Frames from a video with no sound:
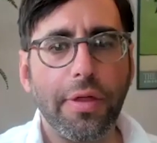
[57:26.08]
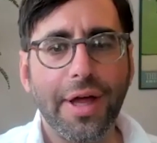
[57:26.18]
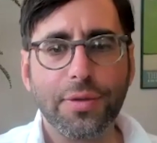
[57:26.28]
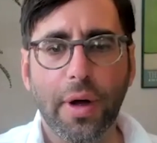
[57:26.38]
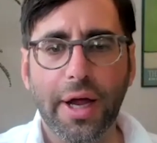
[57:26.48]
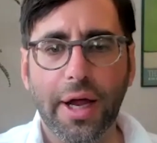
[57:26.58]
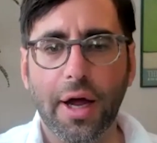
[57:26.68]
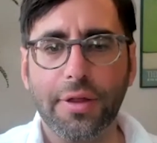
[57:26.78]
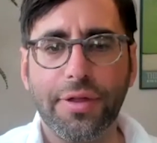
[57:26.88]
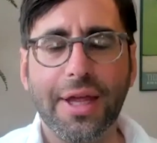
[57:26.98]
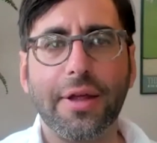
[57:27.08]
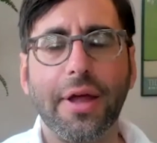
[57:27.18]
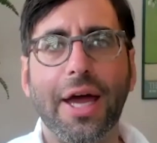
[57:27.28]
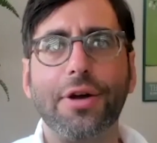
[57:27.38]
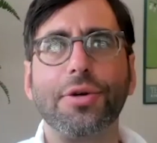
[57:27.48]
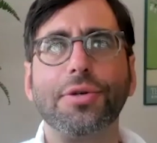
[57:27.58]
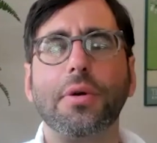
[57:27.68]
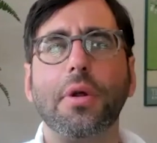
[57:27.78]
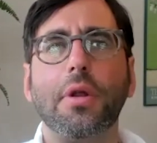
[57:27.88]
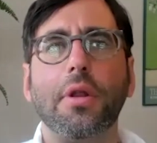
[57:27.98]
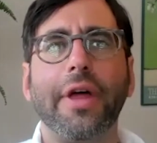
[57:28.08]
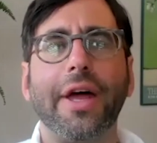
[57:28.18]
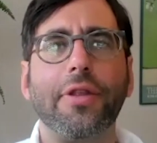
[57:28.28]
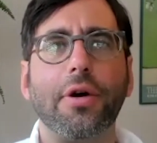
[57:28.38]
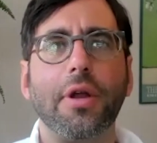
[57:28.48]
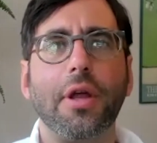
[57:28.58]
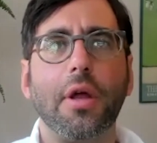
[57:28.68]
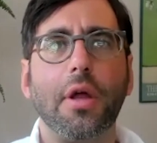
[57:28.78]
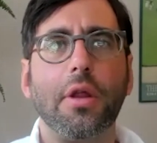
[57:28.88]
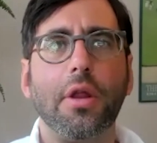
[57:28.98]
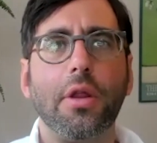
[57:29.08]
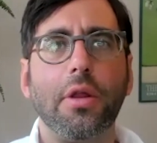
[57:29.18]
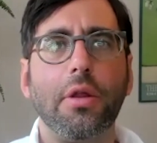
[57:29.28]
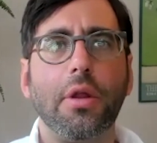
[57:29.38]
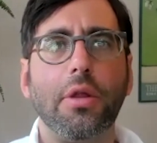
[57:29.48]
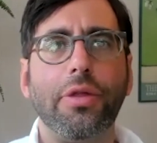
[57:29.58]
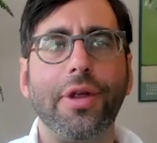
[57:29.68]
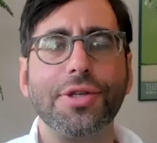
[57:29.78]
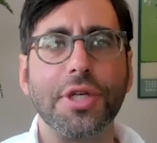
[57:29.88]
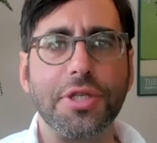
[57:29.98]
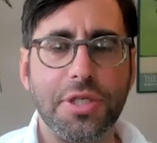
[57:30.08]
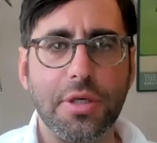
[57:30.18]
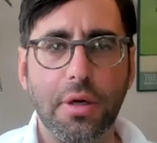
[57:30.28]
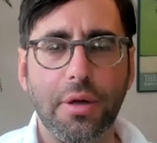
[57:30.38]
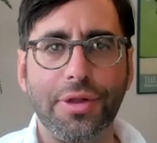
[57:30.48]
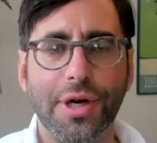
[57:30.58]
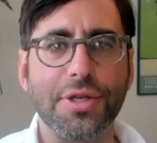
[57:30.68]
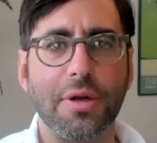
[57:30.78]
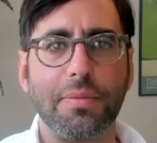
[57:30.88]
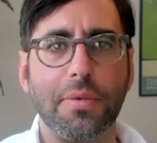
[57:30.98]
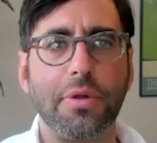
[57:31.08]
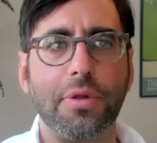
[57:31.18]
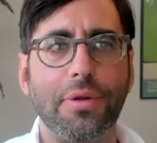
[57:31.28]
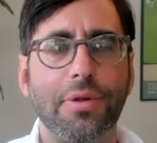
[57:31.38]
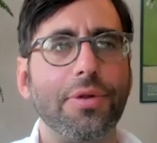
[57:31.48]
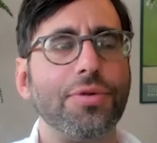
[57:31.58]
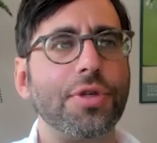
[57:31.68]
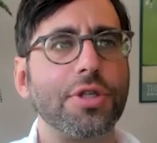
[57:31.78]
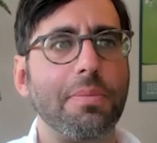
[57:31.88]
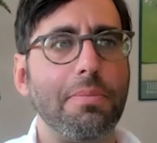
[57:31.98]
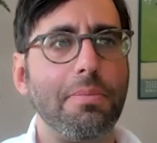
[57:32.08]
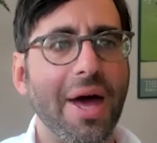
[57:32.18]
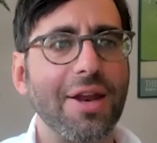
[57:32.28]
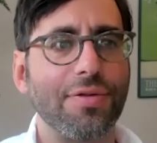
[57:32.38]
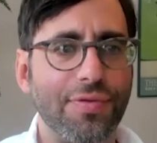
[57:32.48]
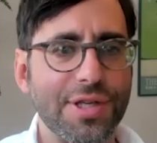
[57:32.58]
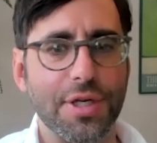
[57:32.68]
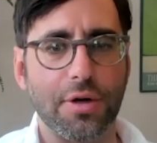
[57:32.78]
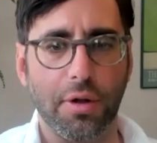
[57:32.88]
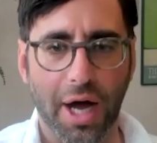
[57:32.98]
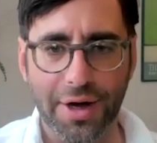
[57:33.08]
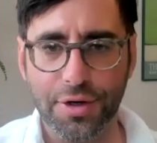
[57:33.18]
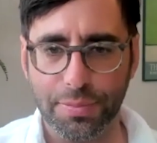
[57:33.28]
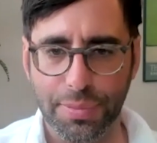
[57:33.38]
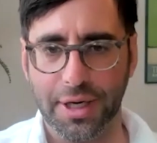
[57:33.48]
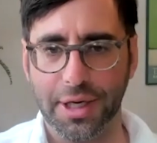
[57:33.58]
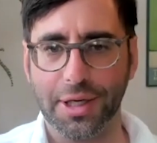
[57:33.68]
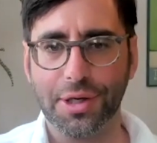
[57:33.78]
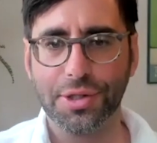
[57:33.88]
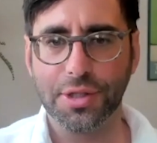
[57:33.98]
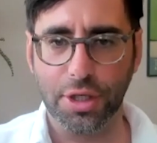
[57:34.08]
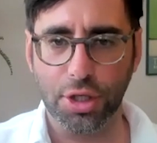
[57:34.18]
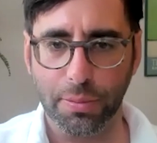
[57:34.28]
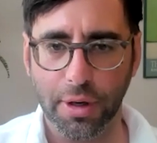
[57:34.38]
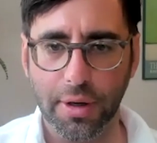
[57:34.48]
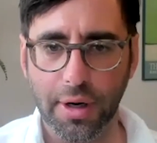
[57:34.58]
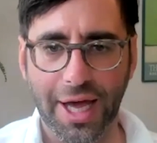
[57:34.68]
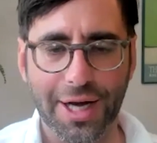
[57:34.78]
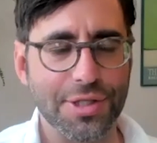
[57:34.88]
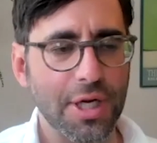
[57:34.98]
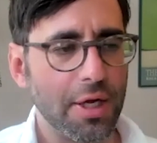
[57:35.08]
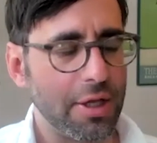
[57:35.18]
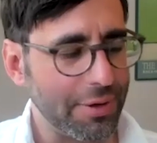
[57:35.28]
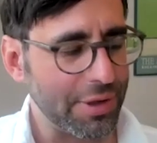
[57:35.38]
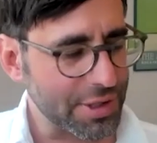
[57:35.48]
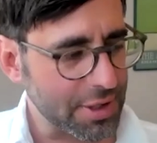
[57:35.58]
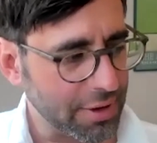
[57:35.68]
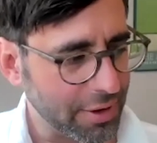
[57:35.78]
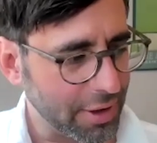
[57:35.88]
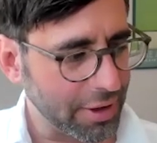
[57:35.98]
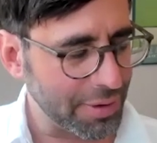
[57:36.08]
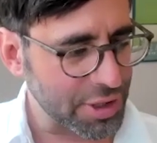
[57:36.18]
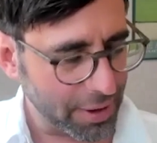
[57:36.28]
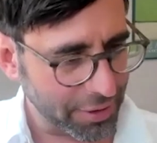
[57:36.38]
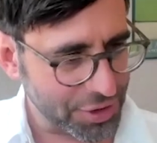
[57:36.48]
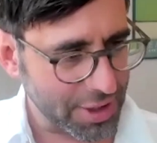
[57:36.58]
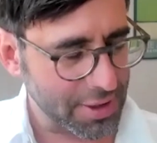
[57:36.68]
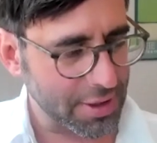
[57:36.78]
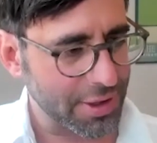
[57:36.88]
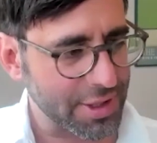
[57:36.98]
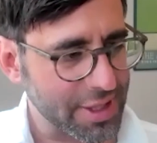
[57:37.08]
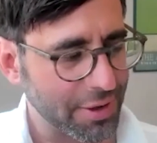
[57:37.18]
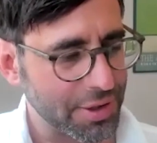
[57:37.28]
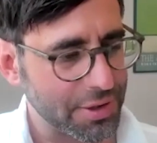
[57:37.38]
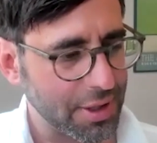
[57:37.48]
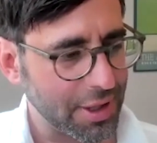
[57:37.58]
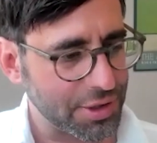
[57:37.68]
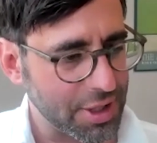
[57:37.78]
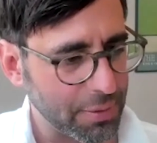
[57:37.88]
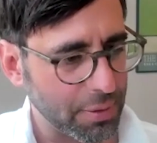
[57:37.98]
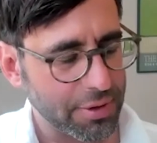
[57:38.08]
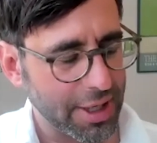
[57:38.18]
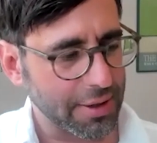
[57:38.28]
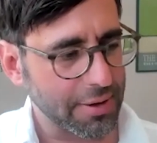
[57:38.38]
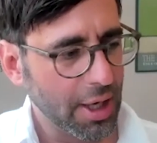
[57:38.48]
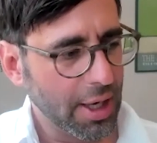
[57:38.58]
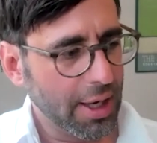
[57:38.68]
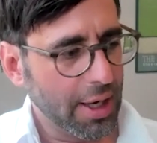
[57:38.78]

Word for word: that's why I, I think Andrew that there there's a there's a there's a metaphysical underpinning to humor. And let, just right. let me spell this this out. Uh, uh, tell me what you think.